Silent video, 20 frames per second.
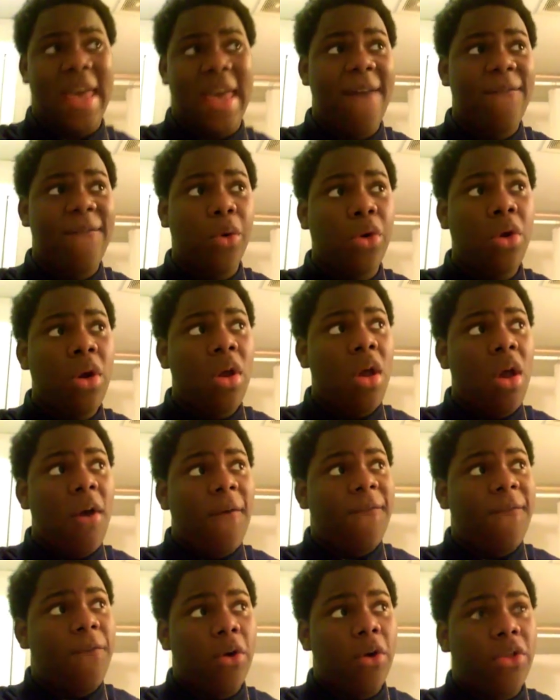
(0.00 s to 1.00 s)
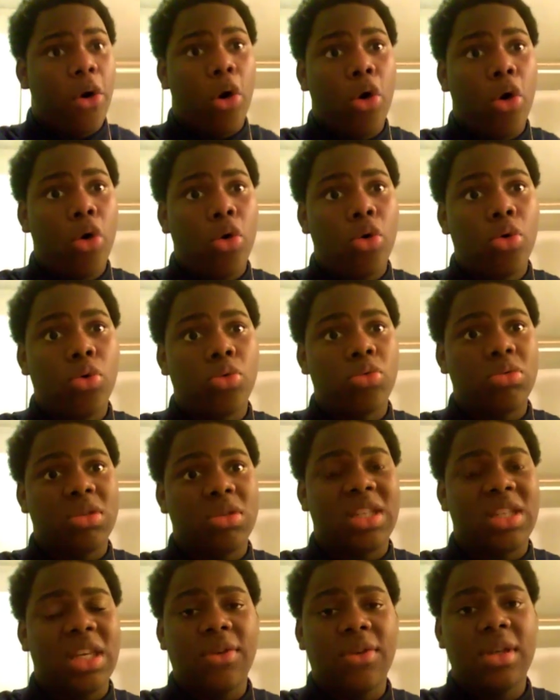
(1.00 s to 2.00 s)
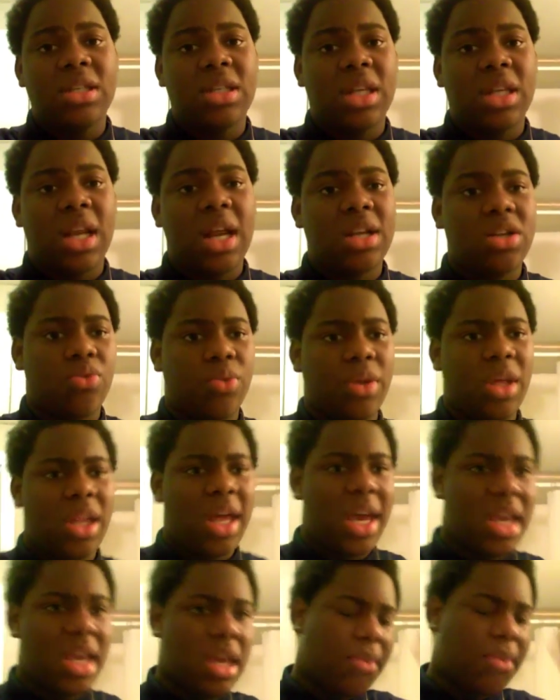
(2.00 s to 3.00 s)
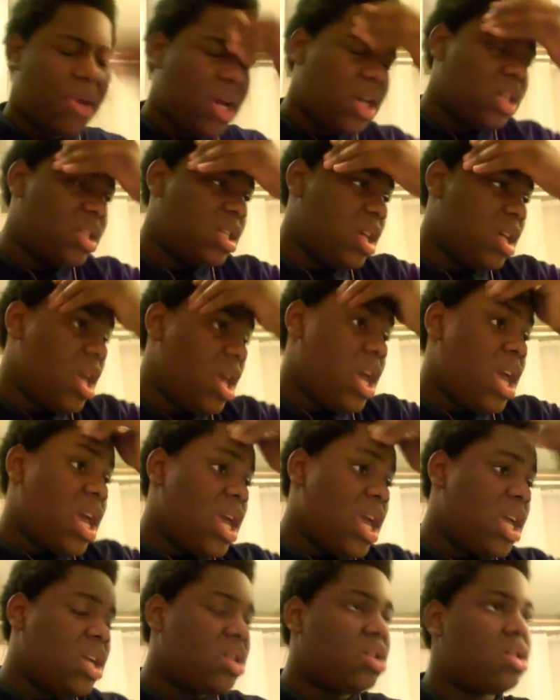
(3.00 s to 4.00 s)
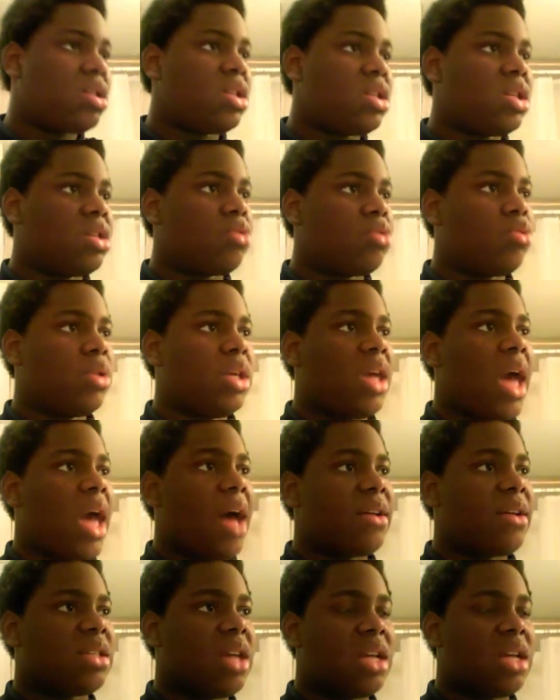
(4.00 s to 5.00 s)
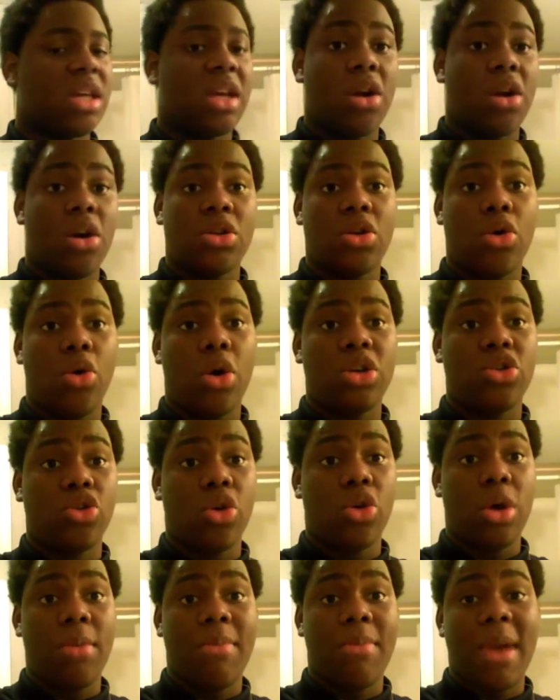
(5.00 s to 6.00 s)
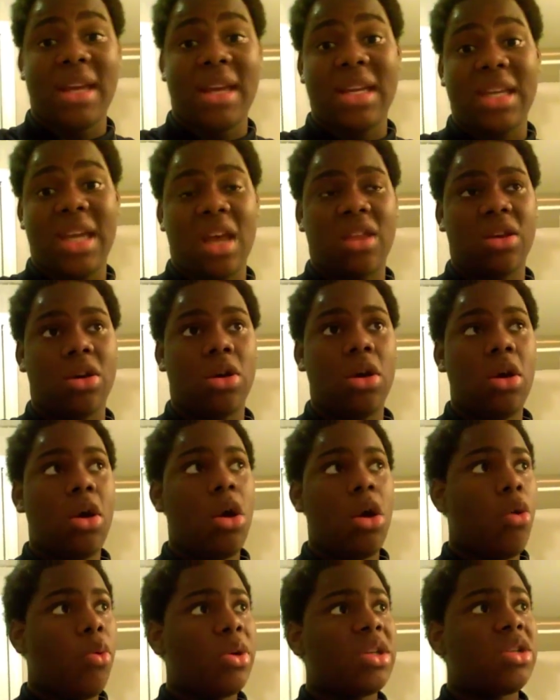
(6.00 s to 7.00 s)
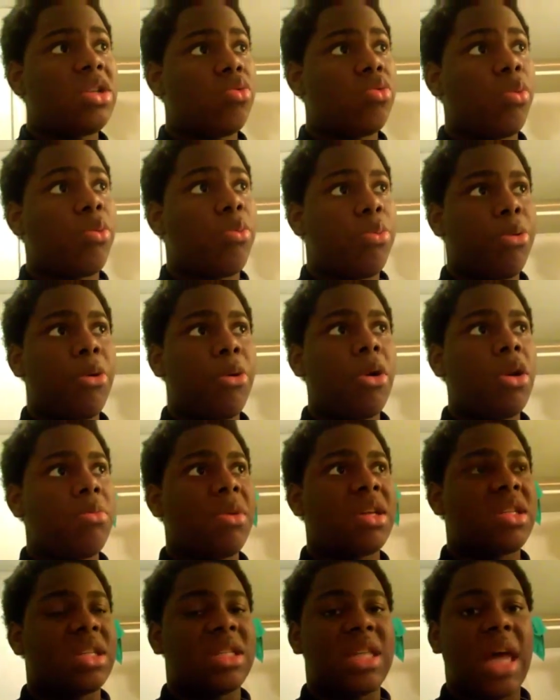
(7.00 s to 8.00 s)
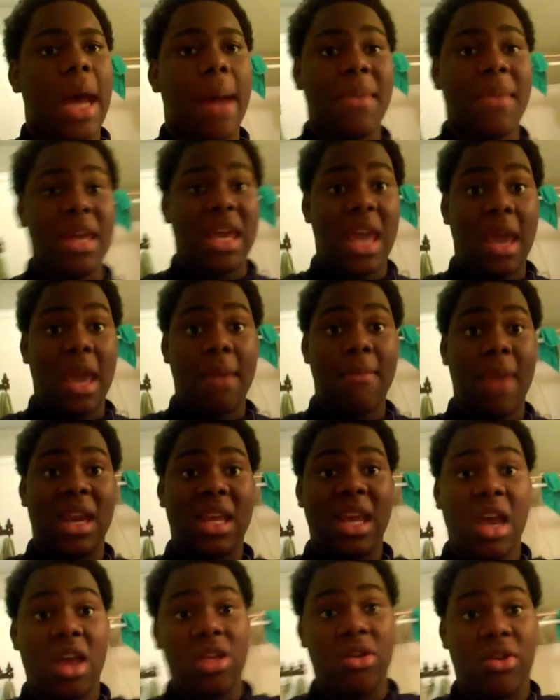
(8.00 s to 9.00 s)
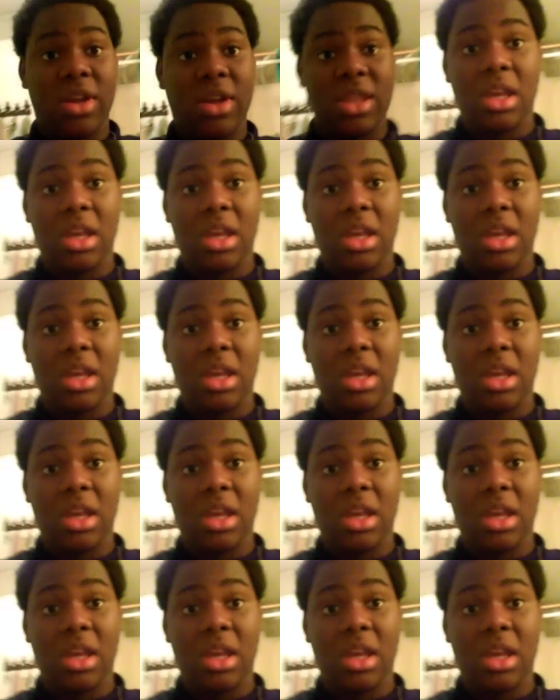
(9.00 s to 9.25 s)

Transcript: ever for the whole series, and I just really like it because it's just really how Sasuke and Naruto are joined back together, which is pretty much the time they came back together in